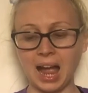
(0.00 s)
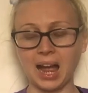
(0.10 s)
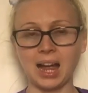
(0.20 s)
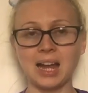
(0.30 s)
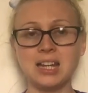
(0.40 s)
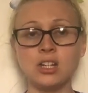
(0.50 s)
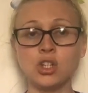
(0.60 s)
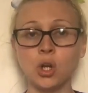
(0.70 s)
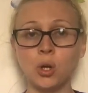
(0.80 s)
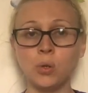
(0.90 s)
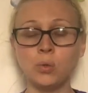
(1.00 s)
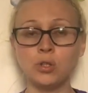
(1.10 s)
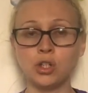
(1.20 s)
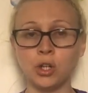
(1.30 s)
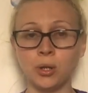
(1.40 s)
I
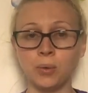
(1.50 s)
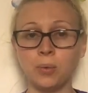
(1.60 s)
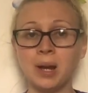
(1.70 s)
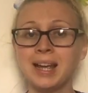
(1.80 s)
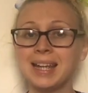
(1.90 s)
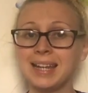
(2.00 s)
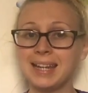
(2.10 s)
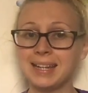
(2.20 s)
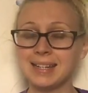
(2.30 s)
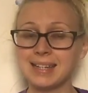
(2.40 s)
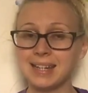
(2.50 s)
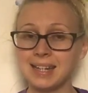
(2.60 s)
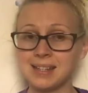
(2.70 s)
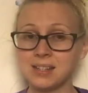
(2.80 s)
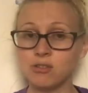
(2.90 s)
told you it
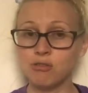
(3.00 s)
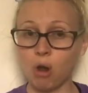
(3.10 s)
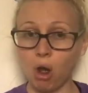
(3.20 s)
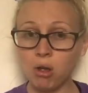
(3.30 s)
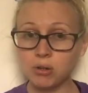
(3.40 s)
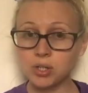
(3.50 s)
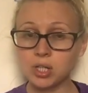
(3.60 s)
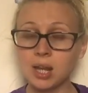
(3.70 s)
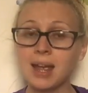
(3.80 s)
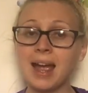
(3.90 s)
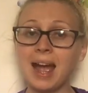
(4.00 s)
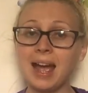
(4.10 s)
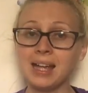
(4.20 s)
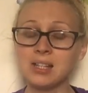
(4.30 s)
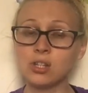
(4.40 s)
is not
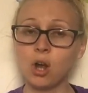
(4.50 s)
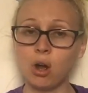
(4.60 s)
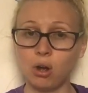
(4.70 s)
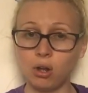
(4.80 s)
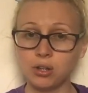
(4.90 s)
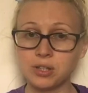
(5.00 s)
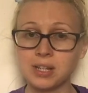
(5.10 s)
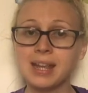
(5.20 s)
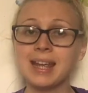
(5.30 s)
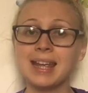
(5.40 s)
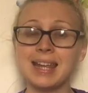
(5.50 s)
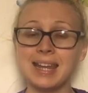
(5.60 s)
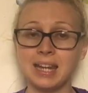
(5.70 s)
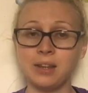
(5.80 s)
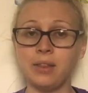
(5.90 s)
as hot
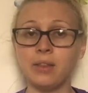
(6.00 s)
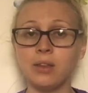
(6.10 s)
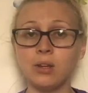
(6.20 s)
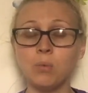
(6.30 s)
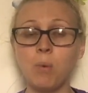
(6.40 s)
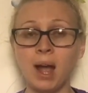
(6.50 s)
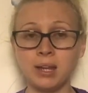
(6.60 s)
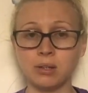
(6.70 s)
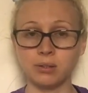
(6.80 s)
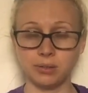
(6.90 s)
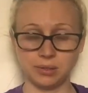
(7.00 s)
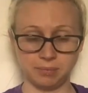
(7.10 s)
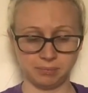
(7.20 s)
in the wild.